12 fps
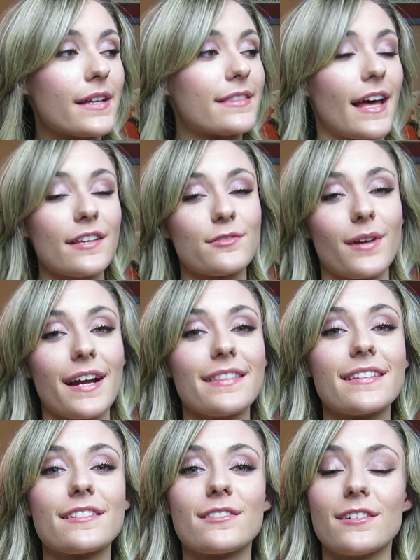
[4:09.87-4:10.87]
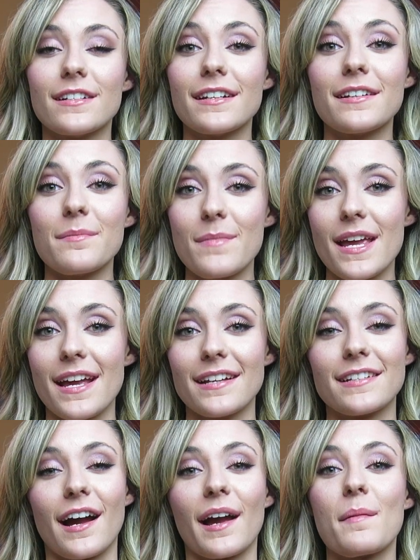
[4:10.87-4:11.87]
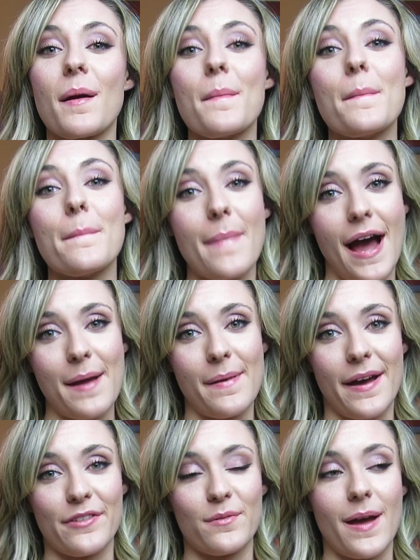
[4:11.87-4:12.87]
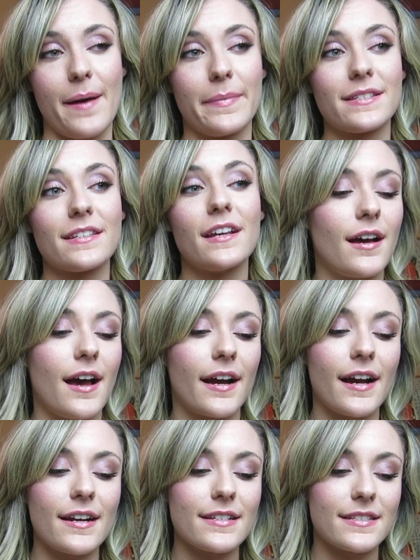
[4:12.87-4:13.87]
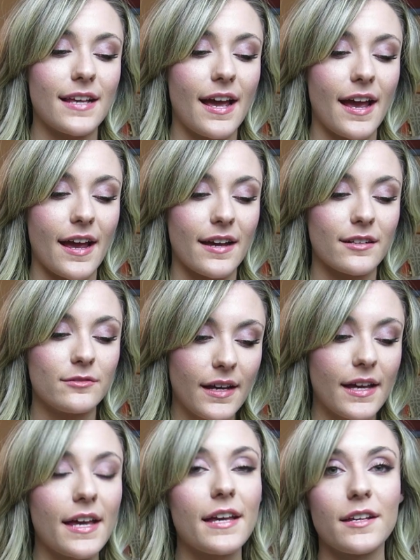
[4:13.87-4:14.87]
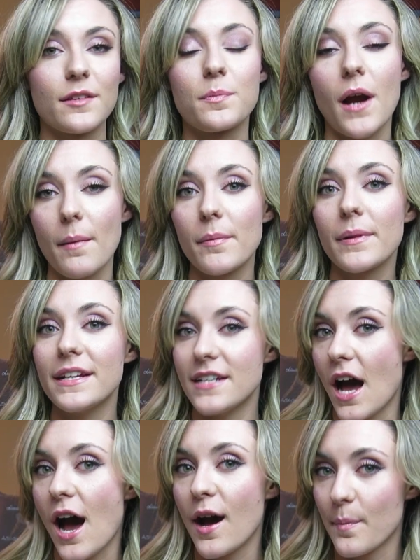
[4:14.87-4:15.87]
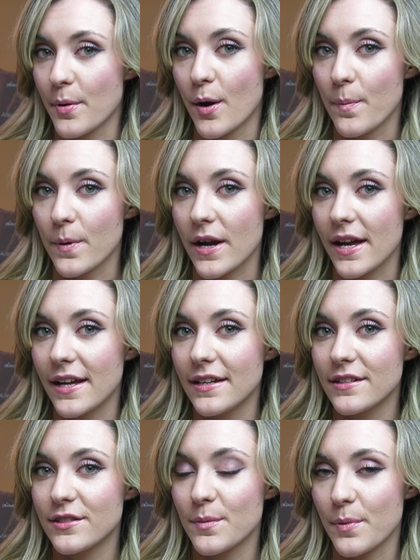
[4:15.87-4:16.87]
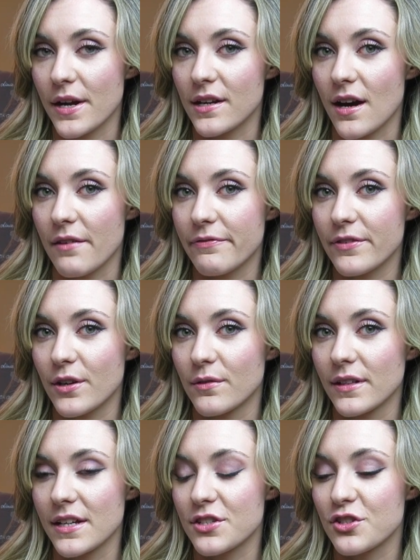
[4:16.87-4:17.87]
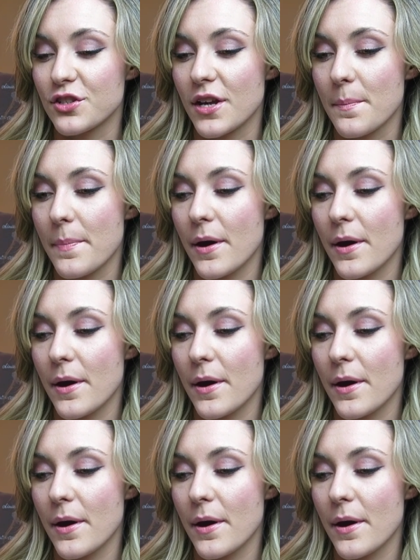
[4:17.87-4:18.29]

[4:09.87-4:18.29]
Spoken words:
That's right, this turned into me talking about my bathroom habits. I gotta say, it is probably not appropriate to break off your relationship